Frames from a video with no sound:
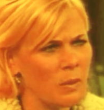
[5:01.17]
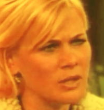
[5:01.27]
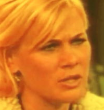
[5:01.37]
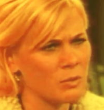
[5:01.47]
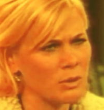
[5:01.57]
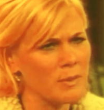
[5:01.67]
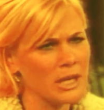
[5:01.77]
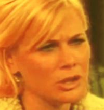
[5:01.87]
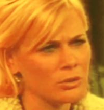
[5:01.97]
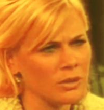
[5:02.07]
So I just want to
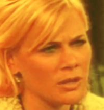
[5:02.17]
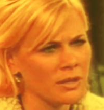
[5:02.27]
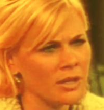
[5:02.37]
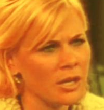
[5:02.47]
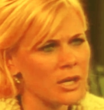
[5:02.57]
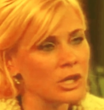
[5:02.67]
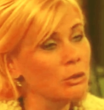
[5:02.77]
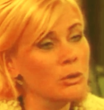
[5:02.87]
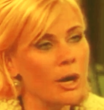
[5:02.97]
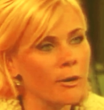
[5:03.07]
make sure
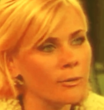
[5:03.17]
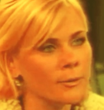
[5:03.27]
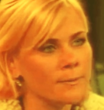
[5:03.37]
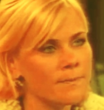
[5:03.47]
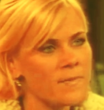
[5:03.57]
you know